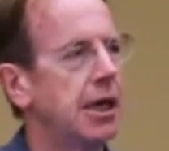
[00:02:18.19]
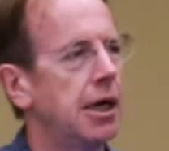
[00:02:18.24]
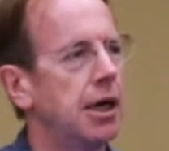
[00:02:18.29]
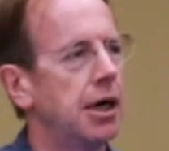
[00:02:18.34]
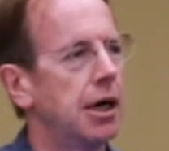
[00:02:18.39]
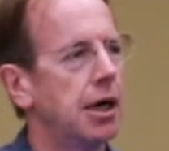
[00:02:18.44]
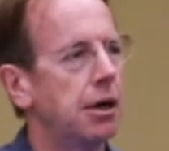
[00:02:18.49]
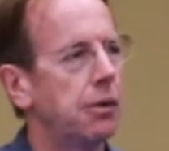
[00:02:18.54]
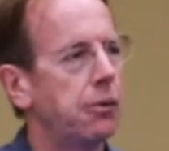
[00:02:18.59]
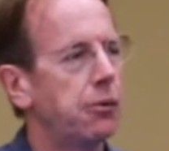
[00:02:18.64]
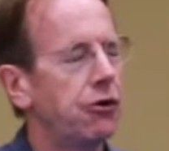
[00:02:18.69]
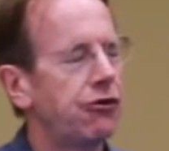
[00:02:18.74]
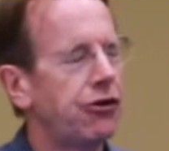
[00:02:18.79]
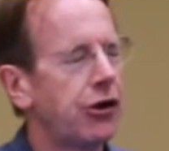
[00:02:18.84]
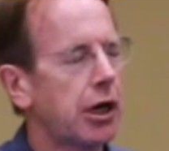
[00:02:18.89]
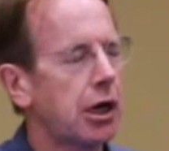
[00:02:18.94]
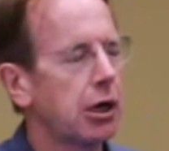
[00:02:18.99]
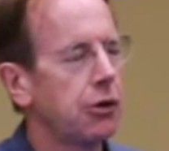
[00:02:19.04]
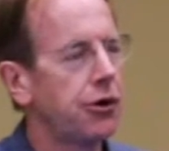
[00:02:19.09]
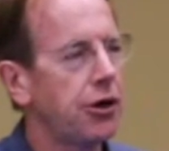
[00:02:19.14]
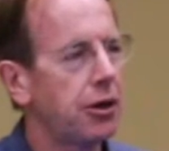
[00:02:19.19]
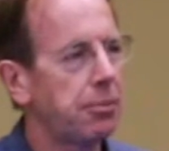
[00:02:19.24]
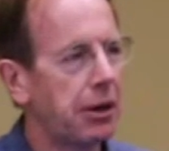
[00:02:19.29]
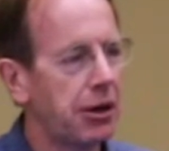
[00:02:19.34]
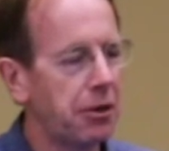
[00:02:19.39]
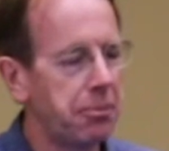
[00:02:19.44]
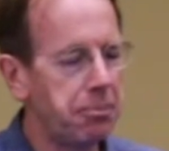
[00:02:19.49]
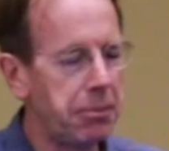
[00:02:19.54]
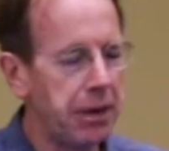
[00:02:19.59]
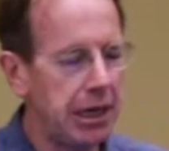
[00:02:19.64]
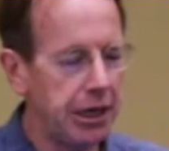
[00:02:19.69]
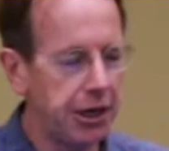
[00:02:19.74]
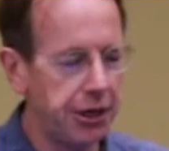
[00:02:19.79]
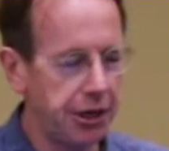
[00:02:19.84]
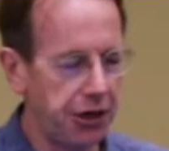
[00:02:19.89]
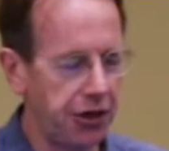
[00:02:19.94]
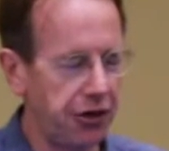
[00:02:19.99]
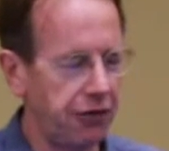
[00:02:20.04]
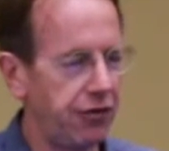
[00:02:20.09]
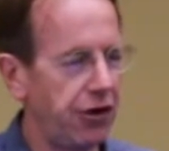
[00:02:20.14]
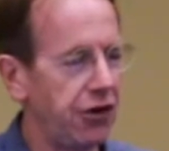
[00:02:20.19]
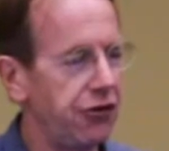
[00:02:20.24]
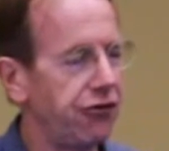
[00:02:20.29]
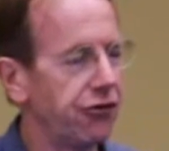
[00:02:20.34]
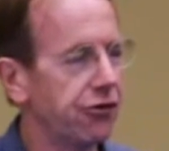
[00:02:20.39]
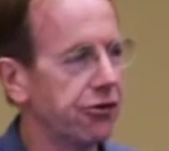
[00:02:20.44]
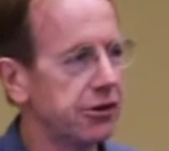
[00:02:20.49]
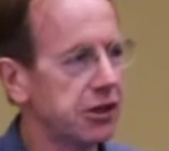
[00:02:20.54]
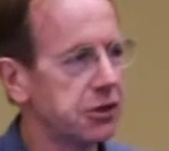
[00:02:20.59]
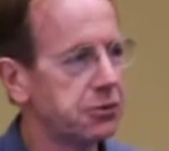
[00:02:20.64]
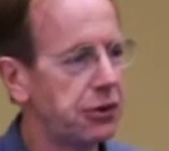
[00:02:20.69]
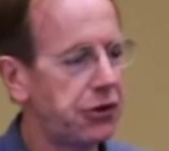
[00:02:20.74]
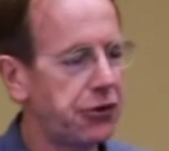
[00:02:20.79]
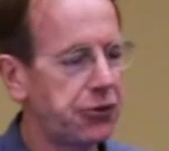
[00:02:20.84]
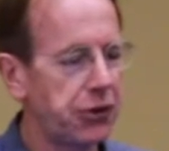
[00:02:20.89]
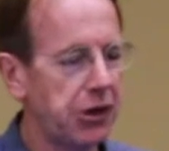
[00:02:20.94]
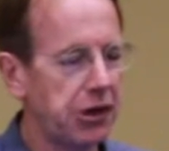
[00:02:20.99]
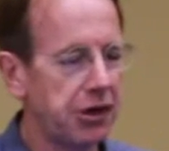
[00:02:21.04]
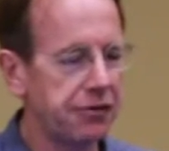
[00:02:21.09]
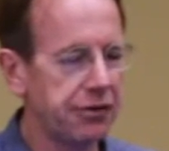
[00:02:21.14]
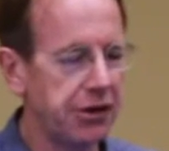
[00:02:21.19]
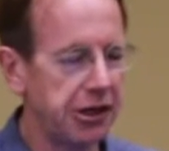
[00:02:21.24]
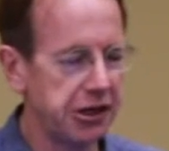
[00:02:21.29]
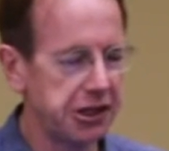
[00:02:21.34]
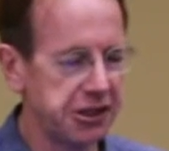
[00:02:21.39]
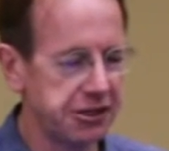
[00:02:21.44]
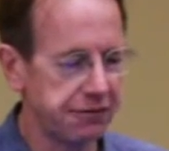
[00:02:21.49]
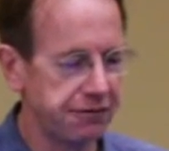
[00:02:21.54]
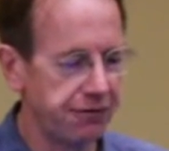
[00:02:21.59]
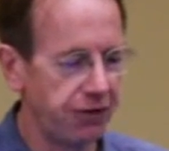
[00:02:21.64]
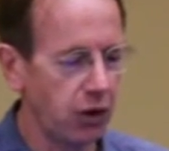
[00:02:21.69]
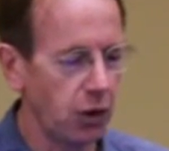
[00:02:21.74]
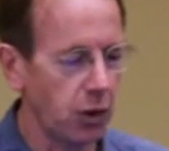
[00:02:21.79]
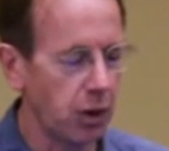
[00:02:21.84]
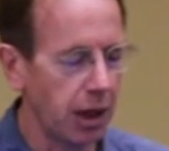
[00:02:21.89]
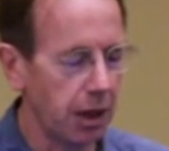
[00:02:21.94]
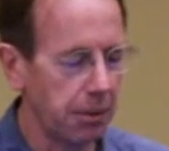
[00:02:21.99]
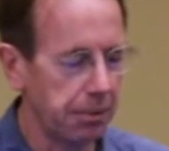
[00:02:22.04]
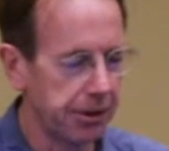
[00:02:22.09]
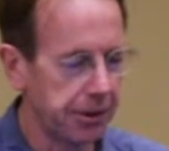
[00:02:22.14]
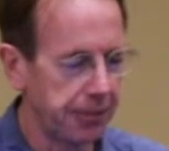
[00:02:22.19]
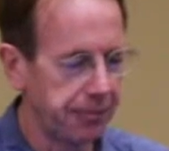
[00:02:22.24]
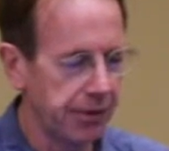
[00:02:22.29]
which included about 1 million individuals with 12 years follow-up.